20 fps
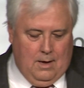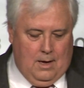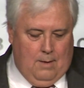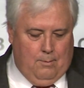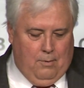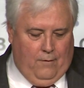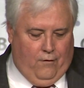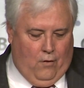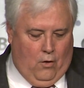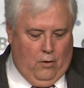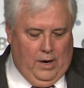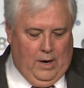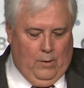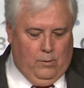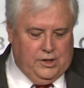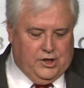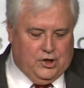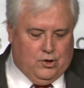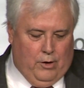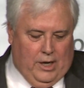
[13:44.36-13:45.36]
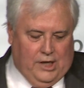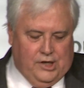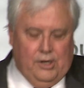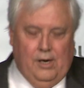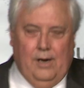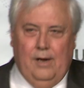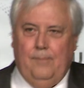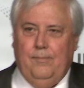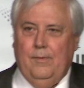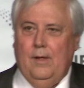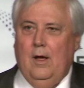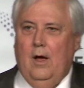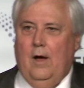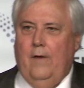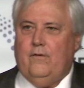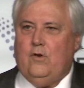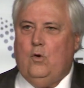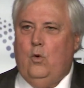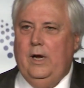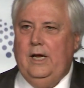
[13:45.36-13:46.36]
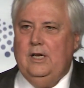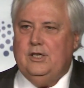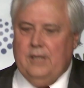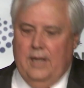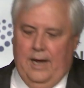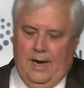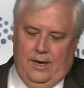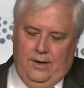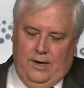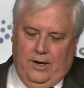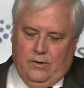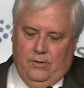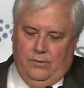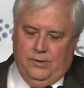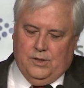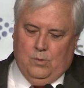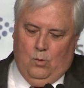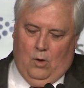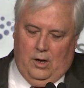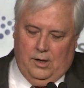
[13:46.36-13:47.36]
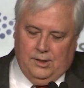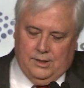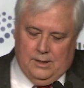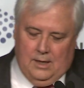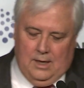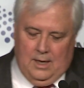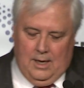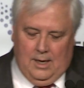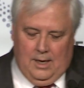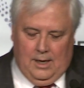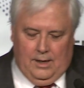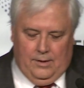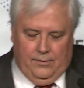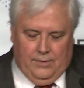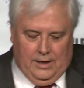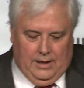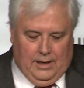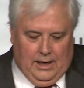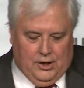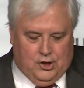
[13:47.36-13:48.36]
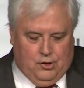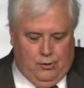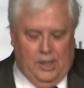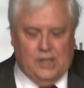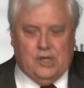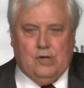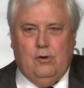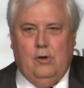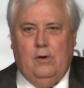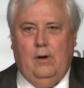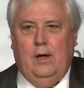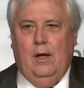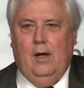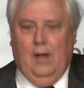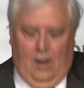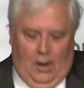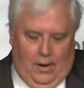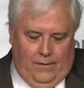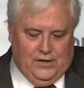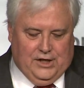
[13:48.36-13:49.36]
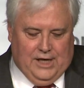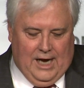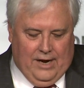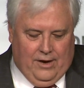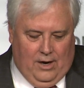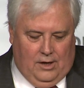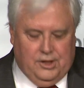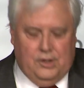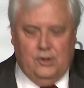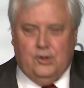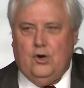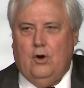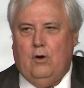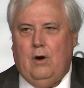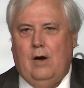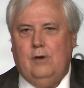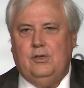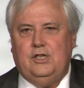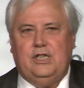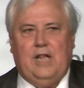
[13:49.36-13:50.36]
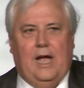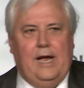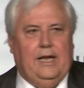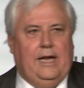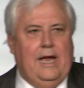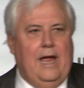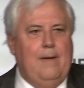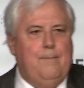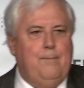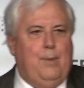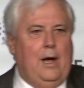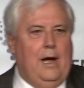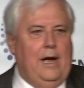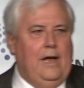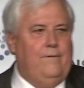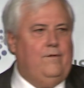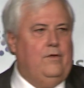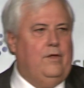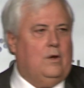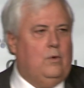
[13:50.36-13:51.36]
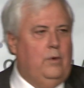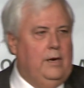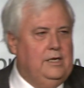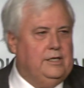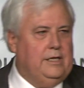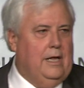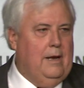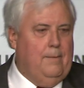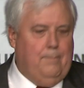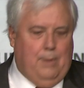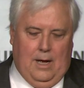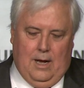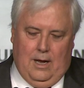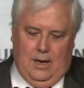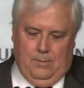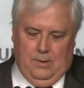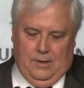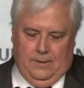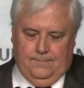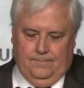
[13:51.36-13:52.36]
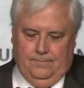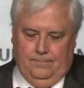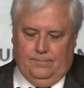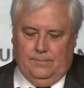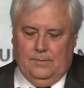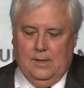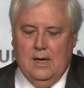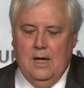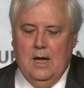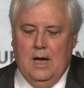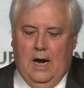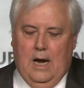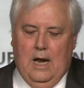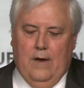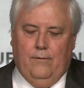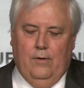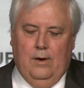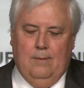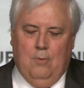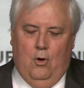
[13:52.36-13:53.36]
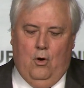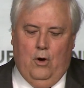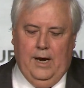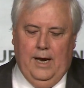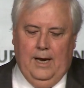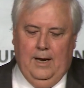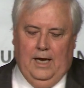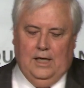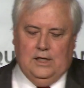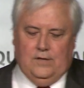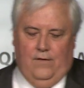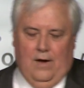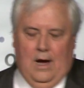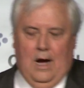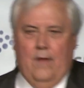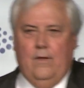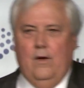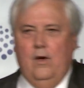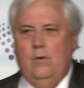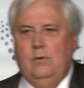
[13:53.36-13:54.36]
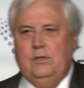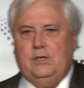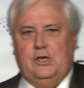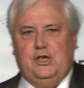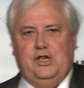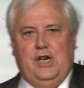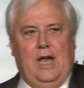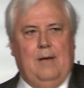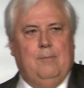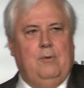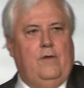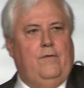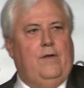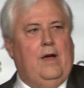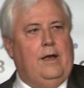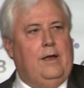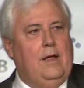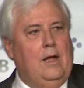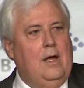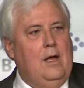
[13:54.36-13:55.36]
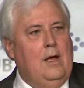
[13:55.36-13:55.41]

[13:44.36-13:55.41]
Before he was treasurer of Queensland, Nichols was a treasurer of Santo Santoro's state campaign for the Queensland Parliament. And every morning, his father, who was the chairman of that,